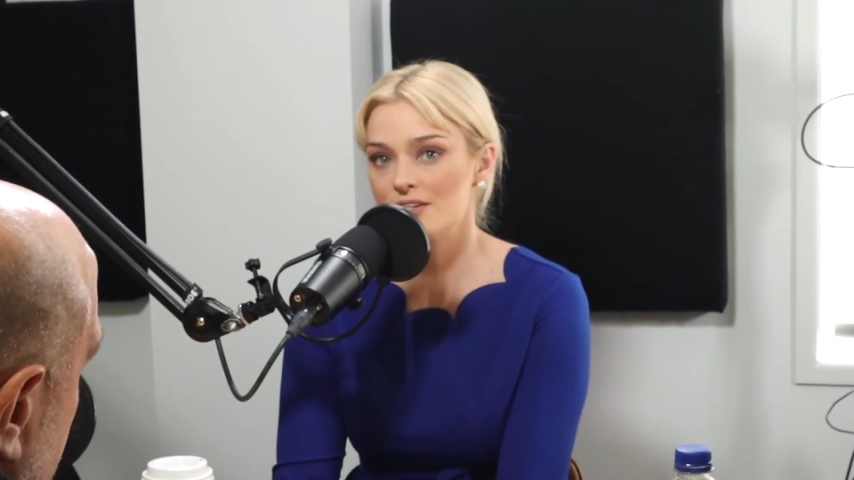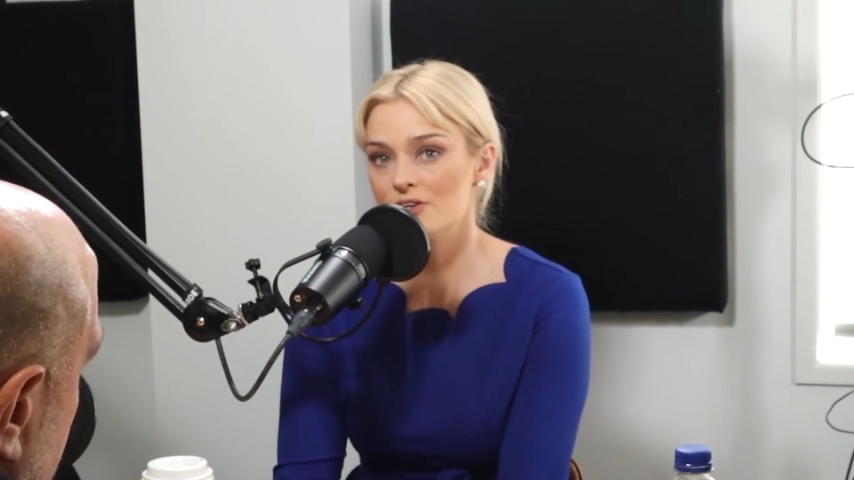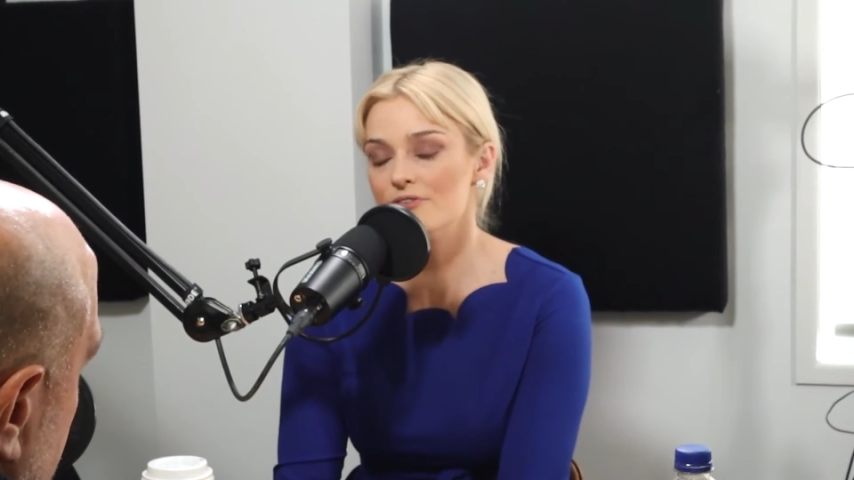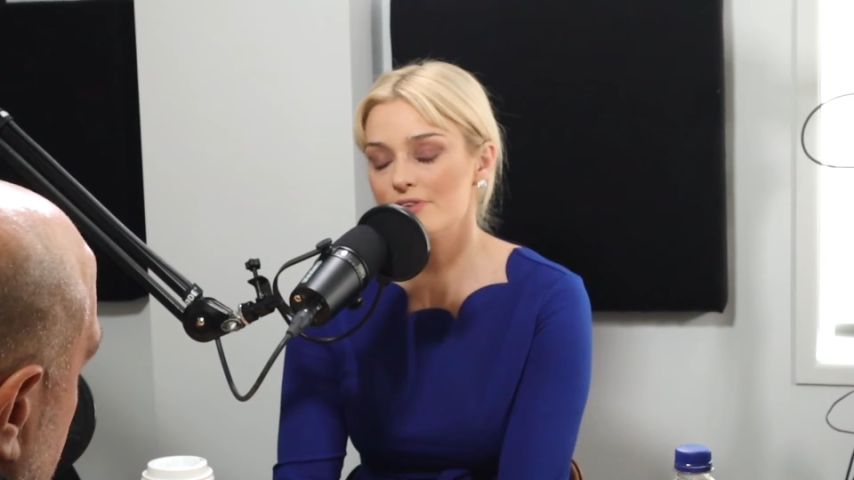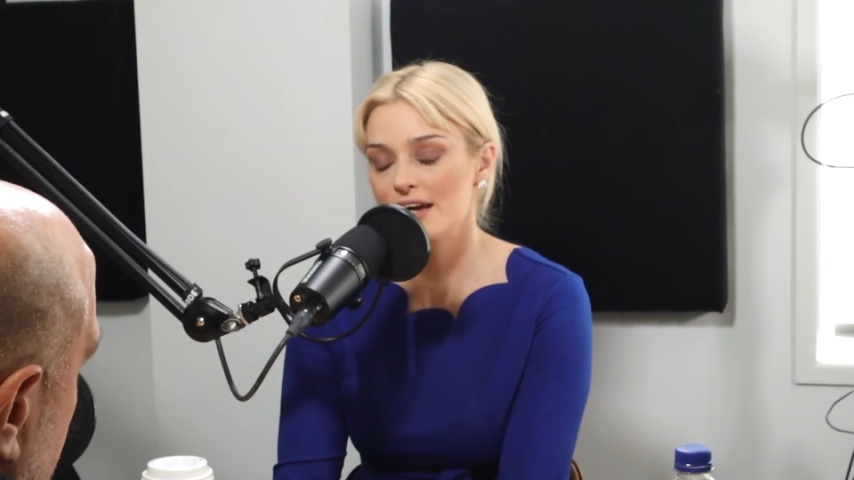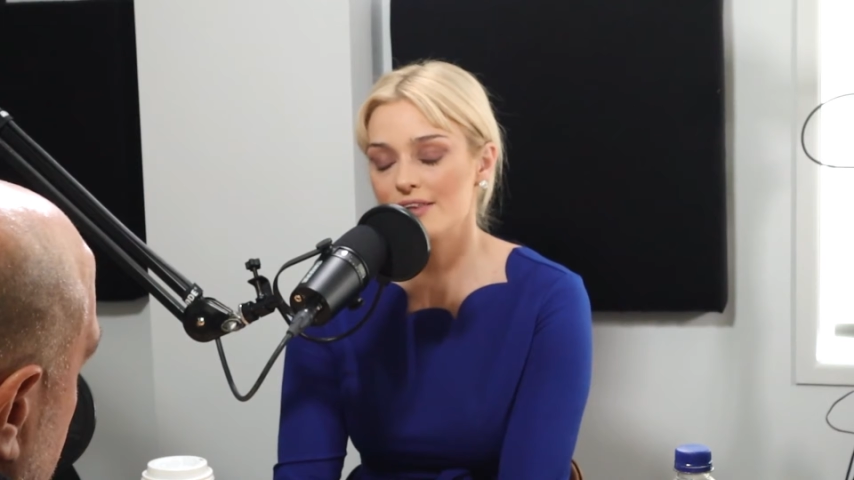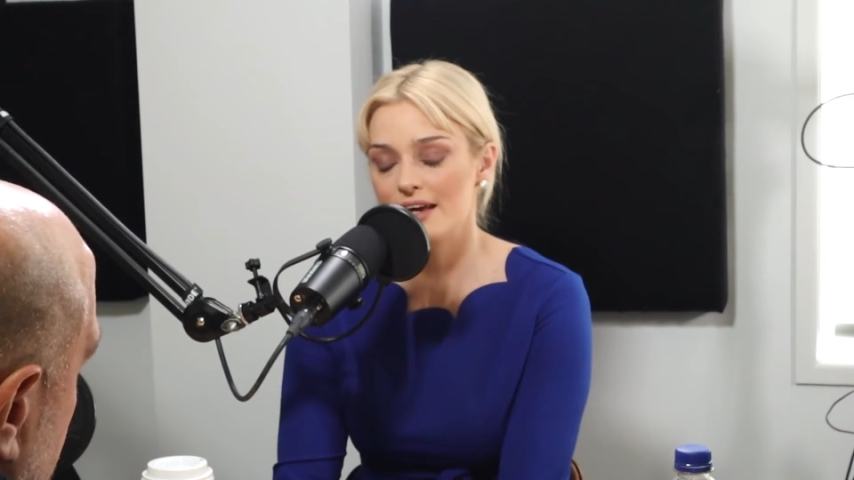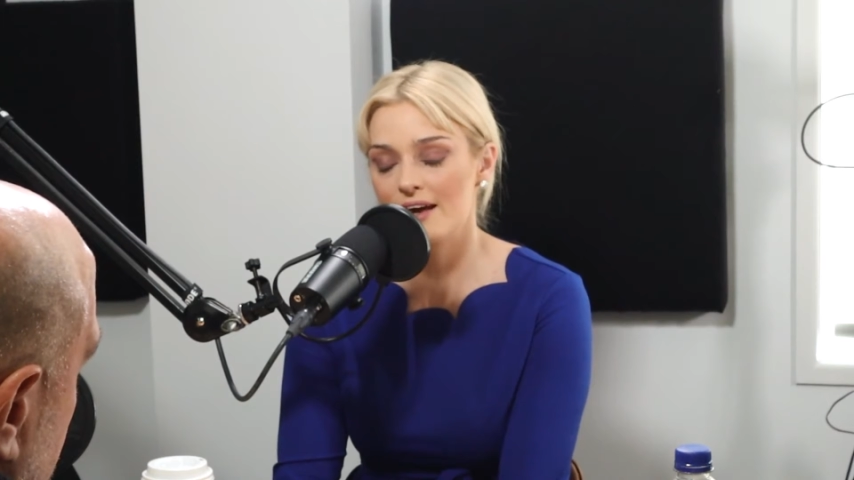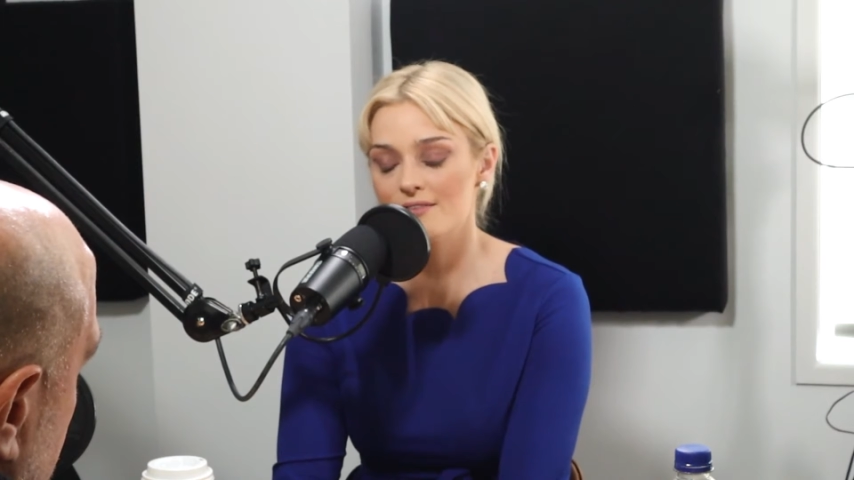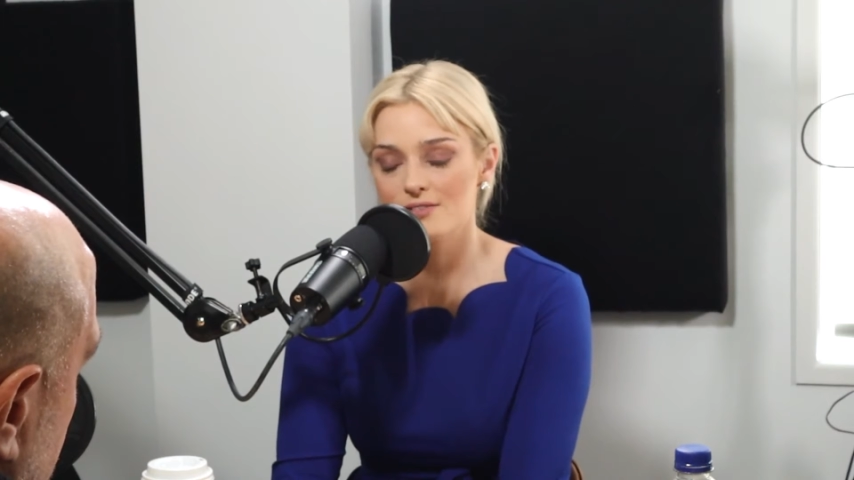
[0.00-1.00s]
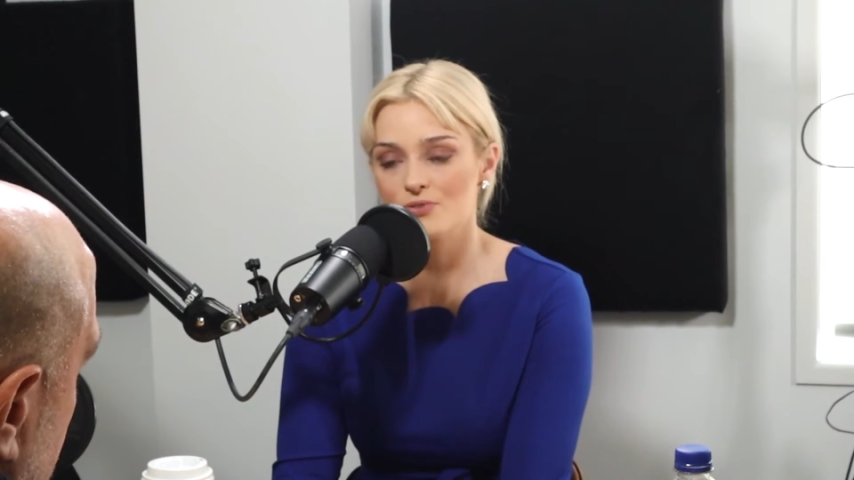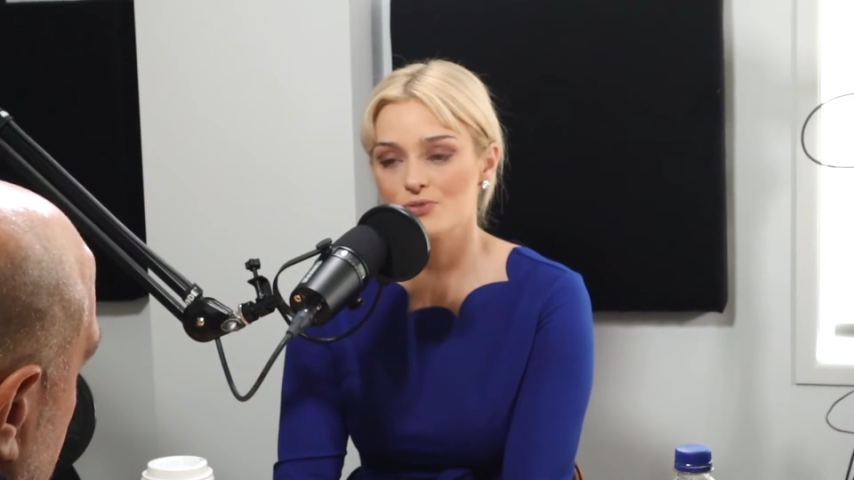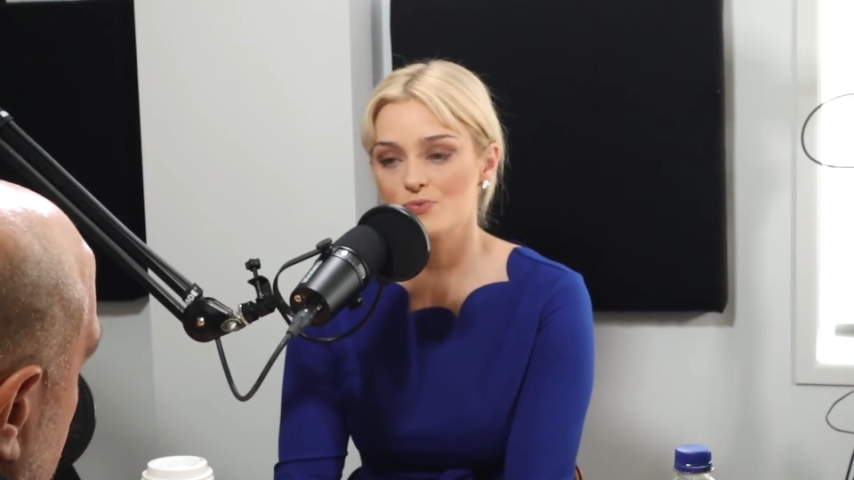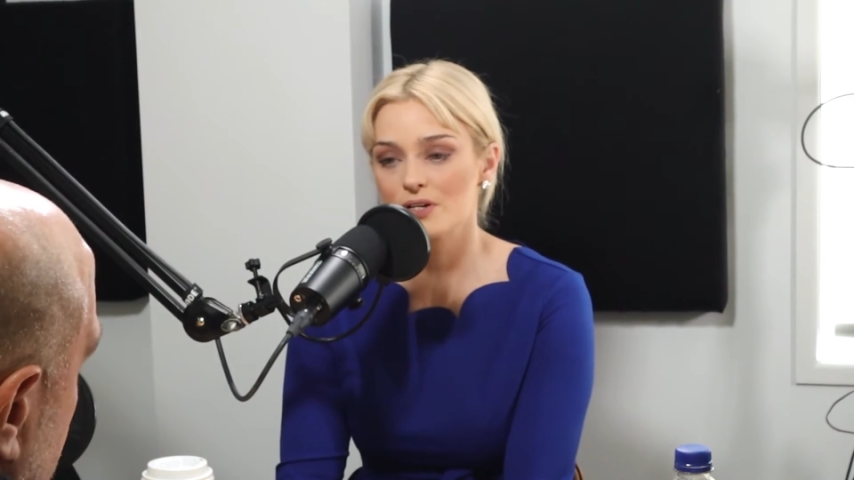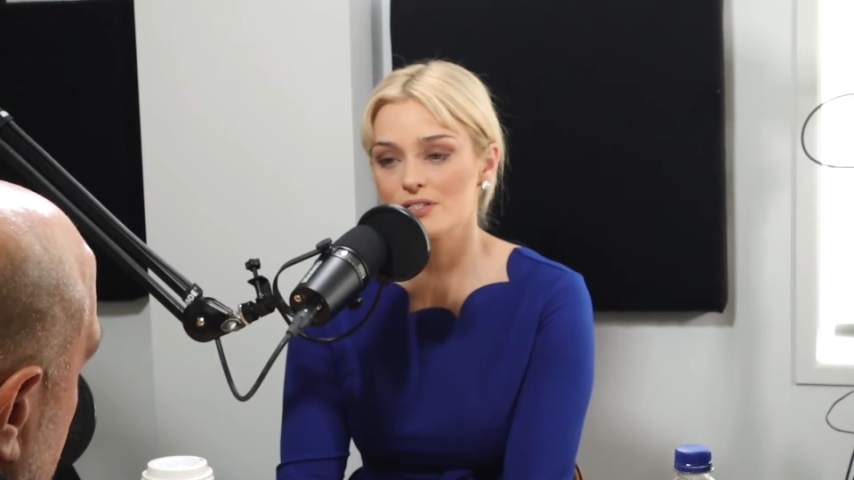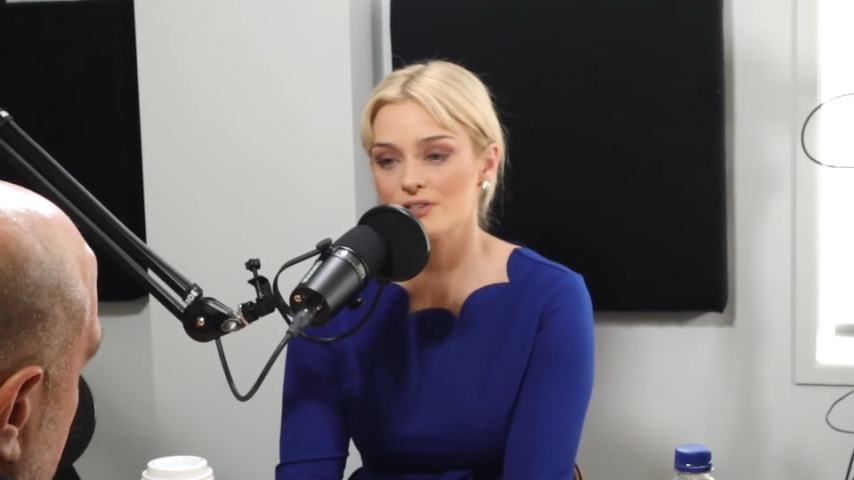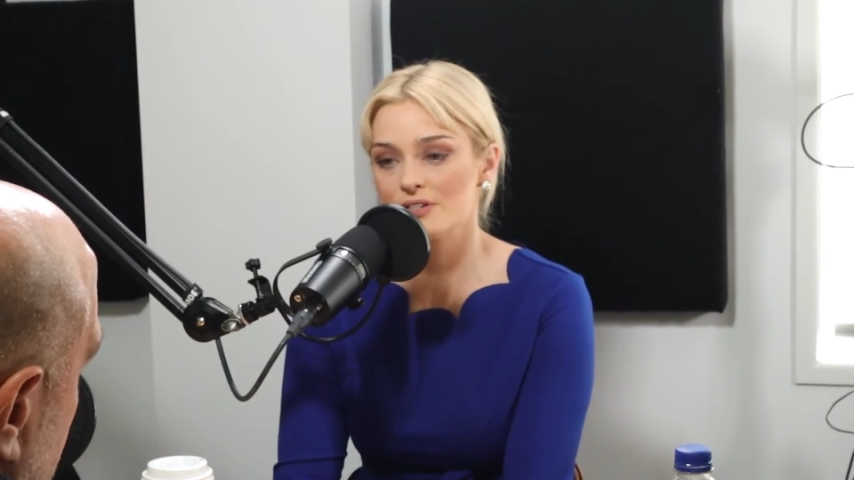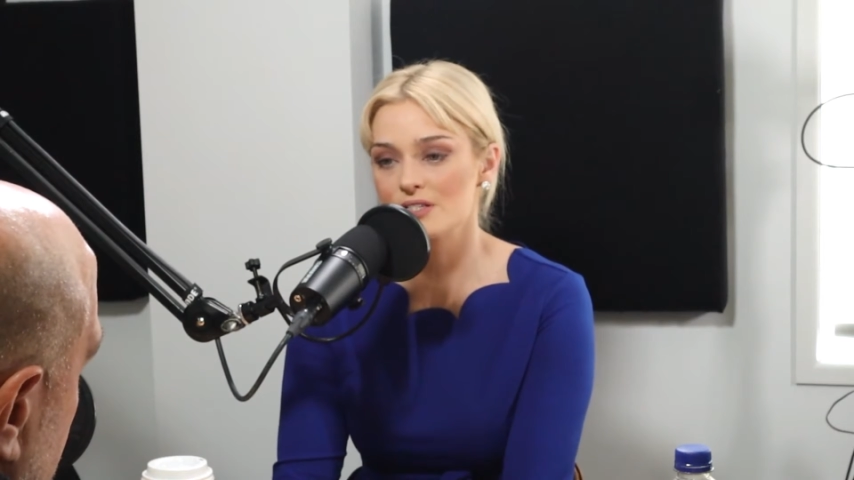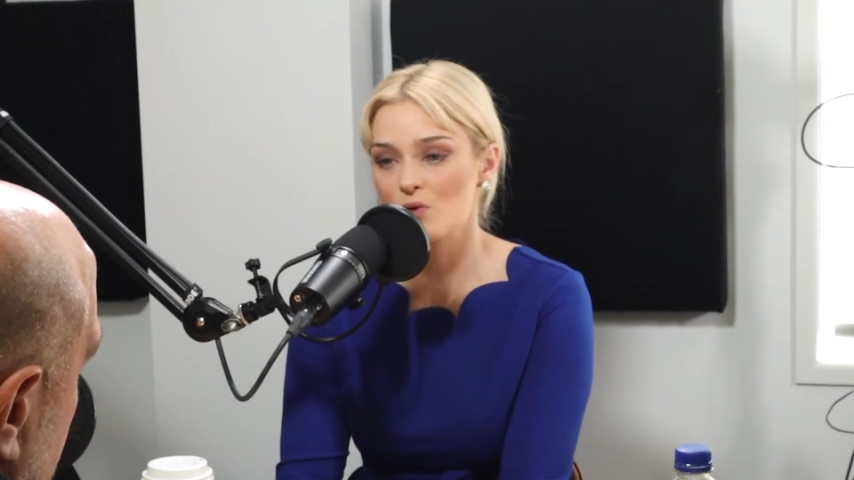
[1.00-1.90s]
don't forget the councils because there is